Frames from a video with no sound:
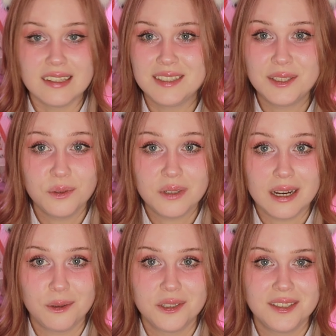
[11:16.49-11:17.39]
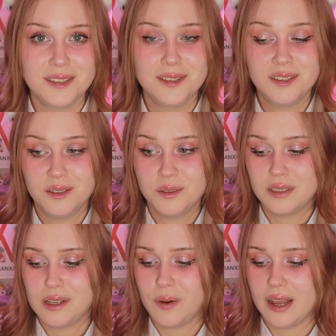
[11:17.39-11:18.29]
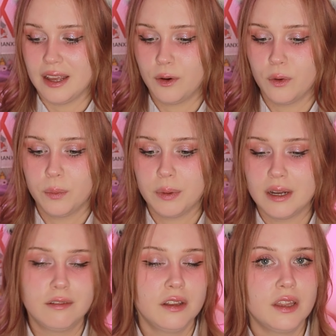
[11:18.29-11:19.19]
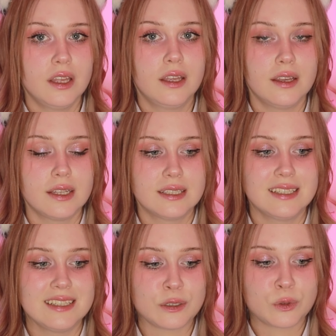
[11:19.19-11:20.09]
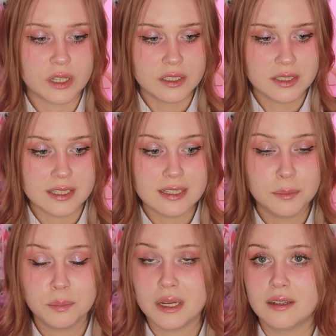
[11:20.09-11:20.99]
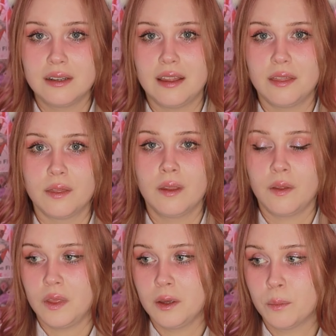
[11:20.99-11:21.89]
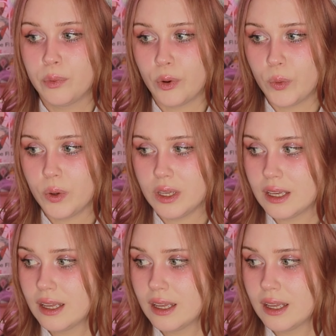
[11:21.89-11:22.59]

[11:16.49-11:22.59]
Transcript: 2 hours ago, so I hope everything is in great shape and that nothing broke